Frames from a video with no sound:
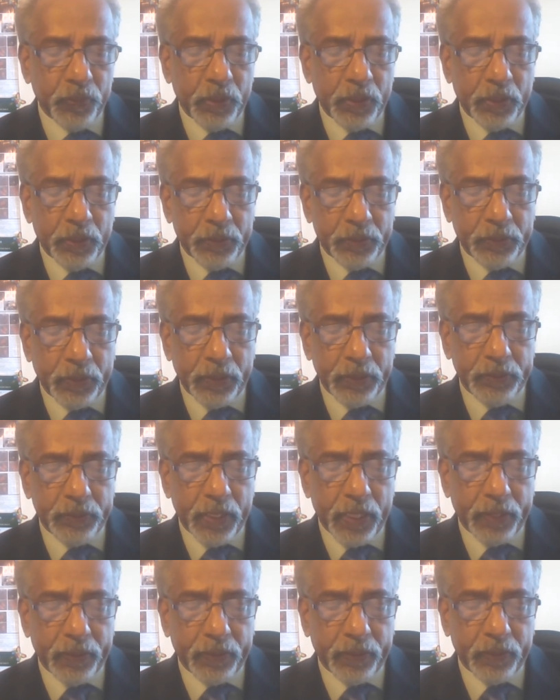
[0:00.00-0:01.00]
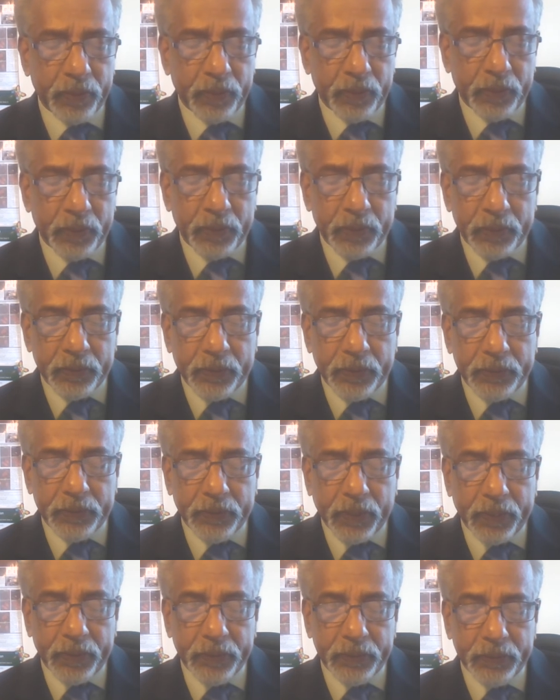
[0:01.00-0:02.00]
says that this
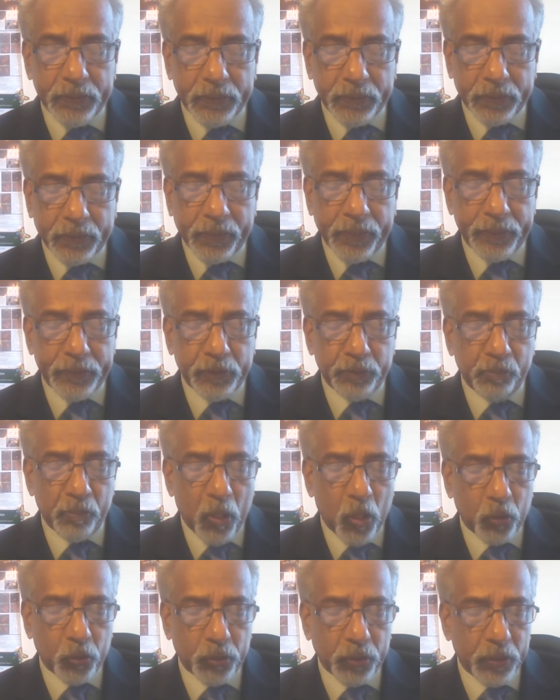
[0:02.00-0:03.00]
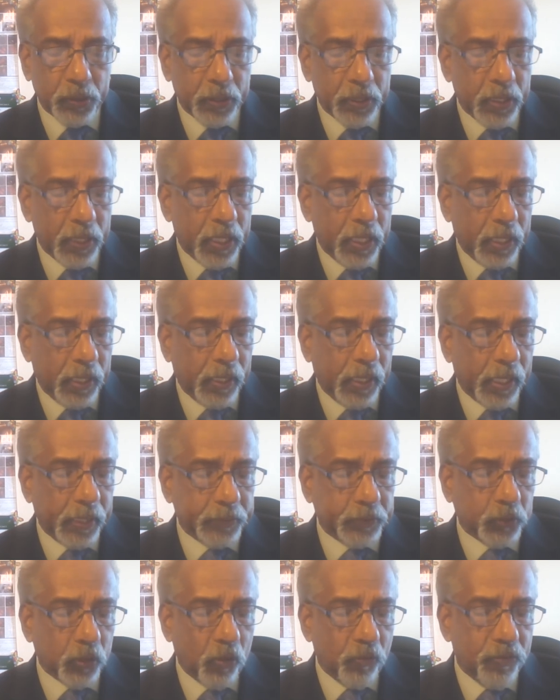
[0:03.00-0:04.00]
suggests kids mount
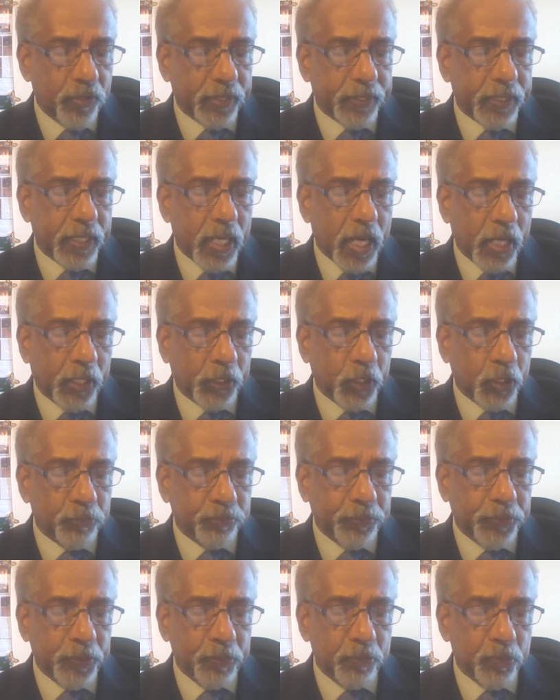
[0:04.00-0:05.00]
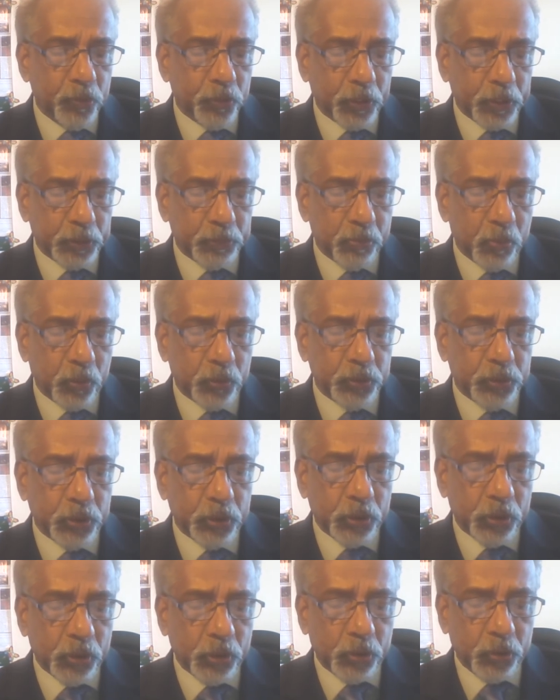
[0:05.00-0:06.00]
less of an adaptive immune response,
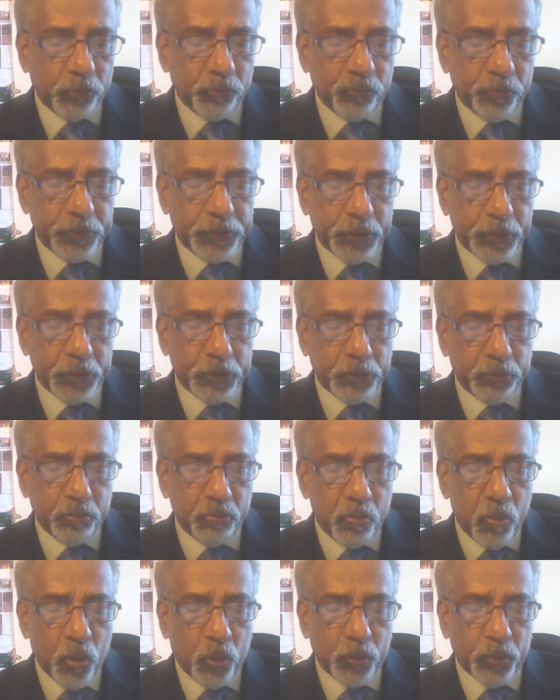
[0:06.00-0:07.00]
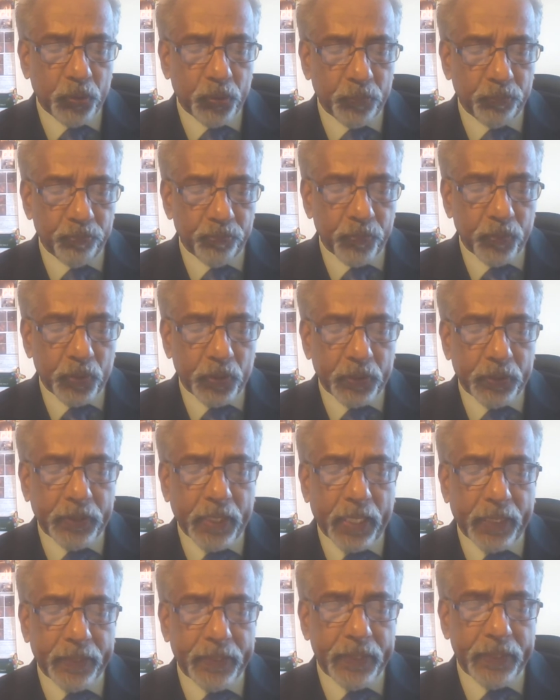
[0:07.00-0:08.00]
which is more
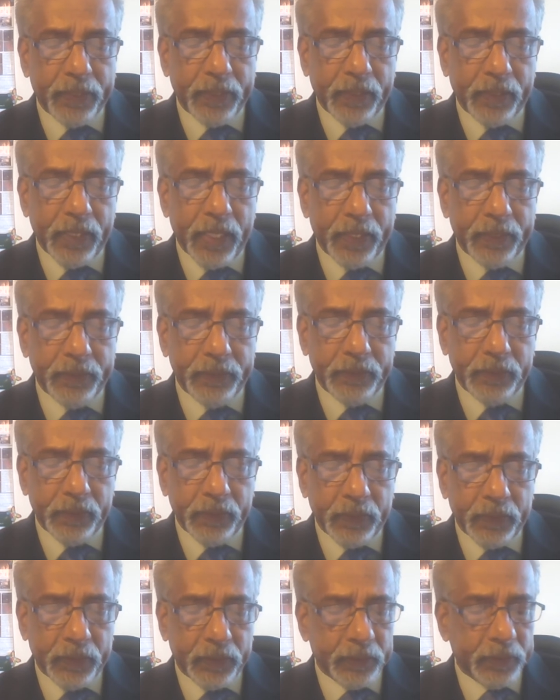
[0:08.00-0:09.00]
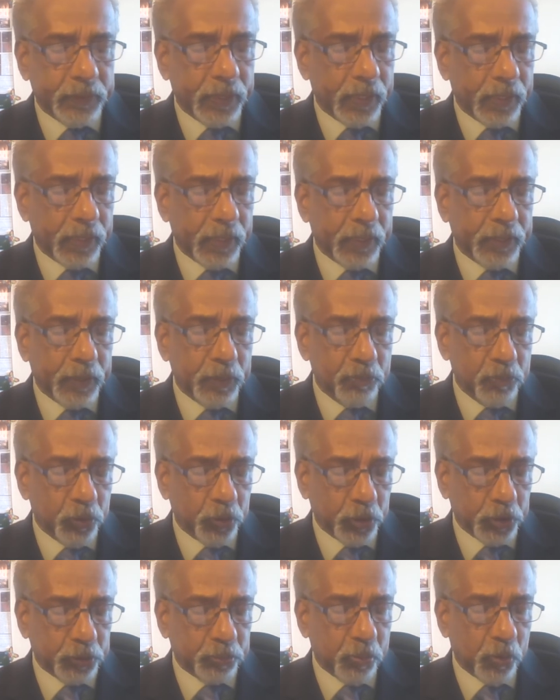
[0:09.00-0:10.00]
targeted and generate
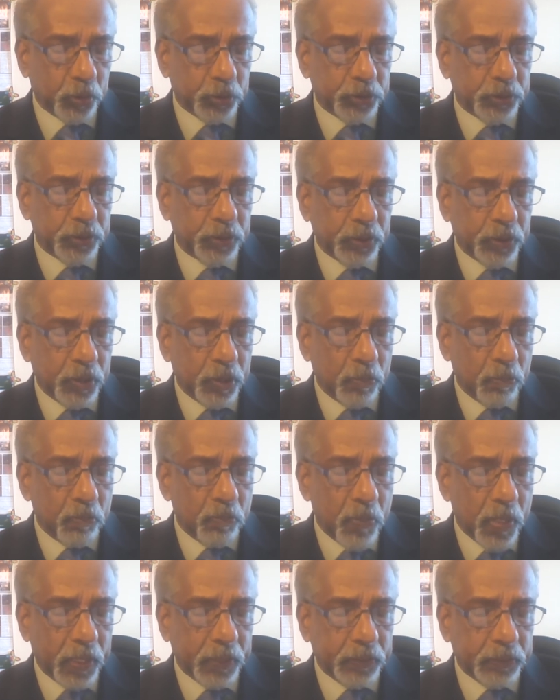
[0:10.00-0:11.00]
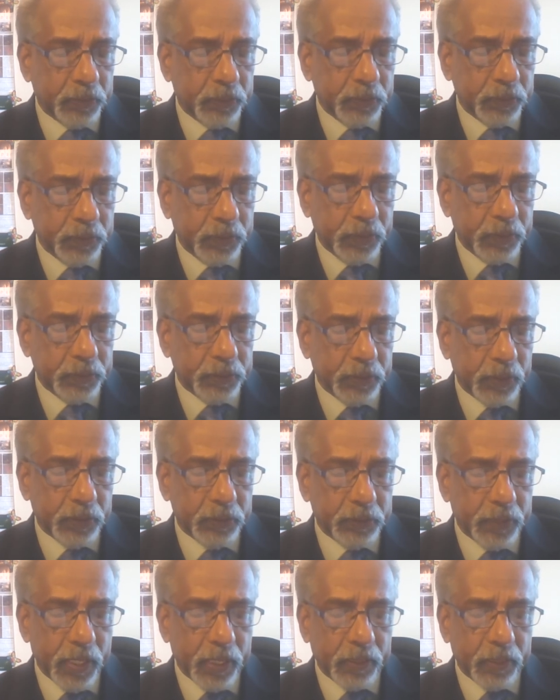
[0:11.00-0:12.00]
immune response. But she
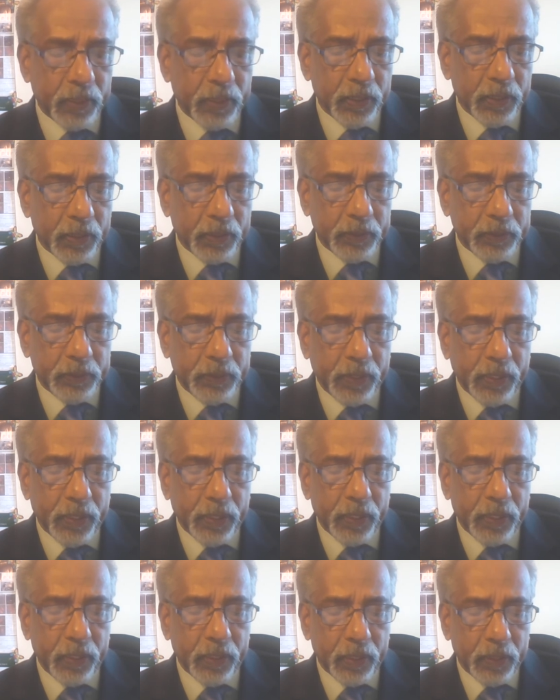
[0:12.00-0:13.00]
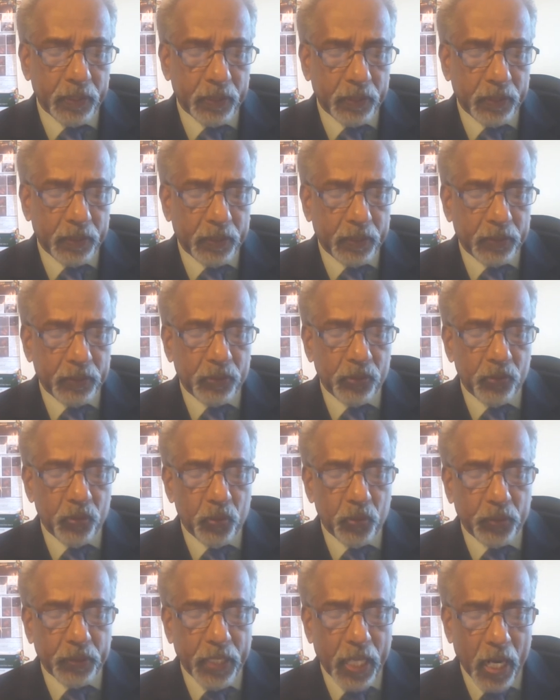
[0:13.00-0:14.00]
says that they do
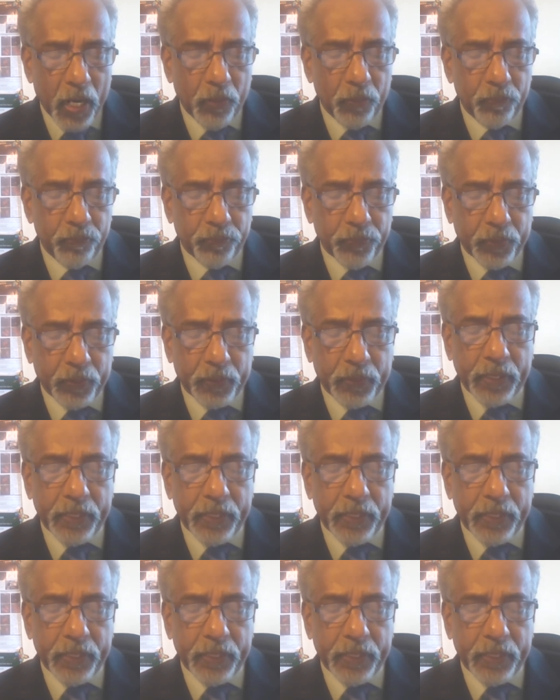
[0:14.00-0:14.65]
not have the